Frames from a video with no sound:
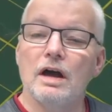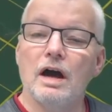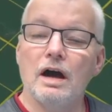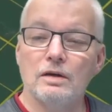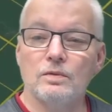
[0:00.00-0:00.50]

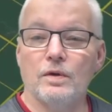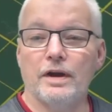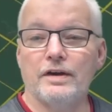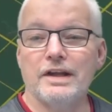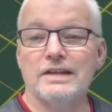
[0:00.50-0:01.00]

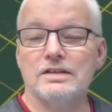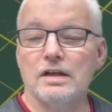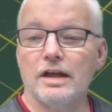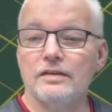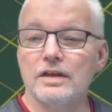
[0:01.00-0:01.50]
hardware
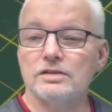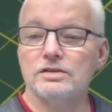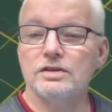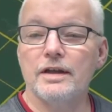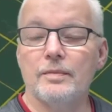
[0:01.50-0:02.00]
inside this
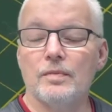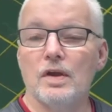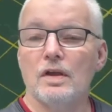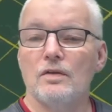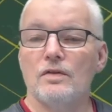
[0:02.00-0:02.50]
chip
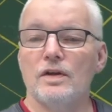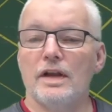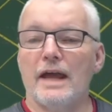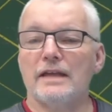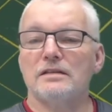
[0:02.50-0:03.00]
that
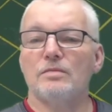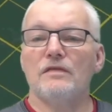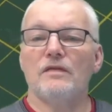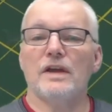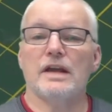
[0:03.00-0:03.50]
has to be
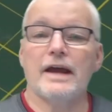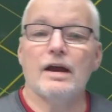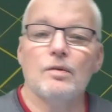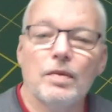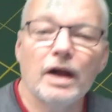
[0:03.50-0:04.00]
figured
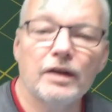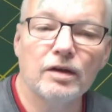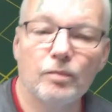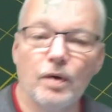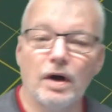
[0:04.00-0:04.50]
out by the
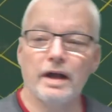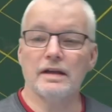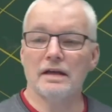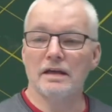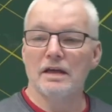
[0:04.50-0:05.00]

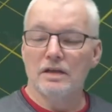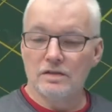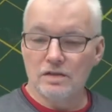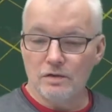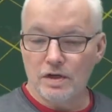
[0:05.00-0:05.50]
compiler.
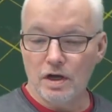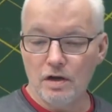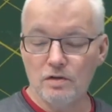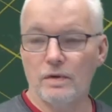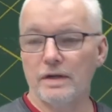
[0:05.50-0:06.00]
So the
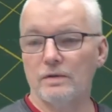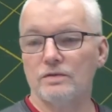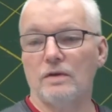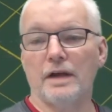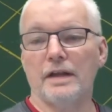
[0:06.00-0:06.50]
code, when it
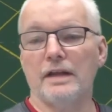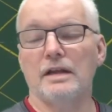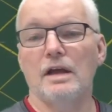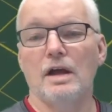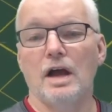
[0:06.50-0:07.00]
was
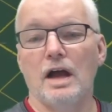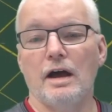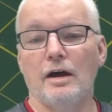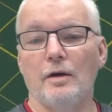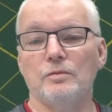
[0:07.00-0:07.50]
running,
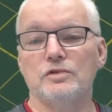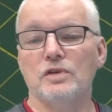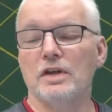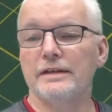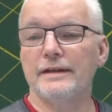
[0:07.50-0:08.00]

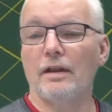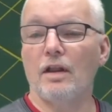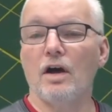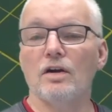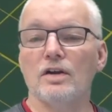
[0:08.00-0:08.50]
took a little
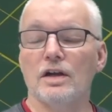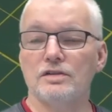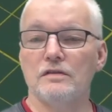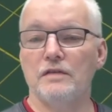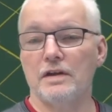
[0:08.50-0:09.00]
longer
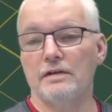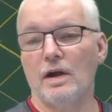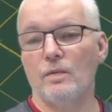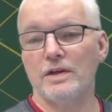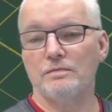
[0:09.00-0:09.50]
to figure
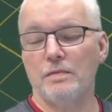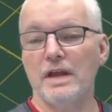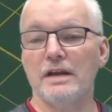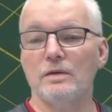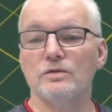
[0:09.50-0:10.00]
out which
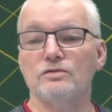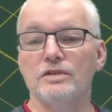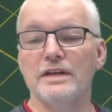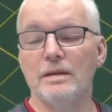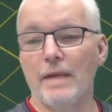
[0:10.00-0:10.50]
pin it was
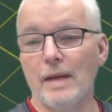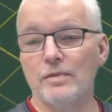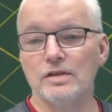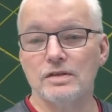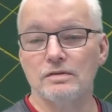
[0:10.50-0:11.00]
really
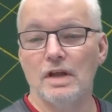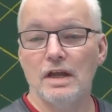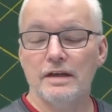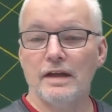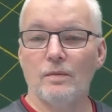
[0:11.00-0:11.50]
mapping to.
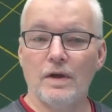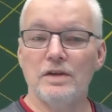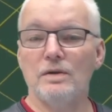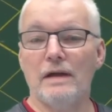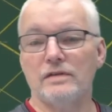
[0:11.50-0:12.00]
Now,
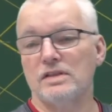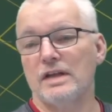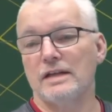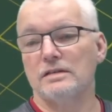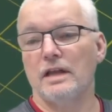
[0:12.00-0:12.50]
when you have a
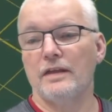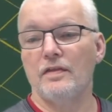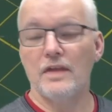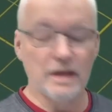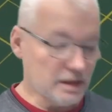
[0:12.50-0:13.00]
sketch
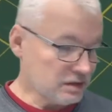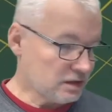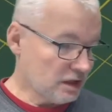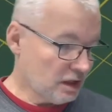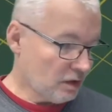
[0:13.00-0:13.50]
like this,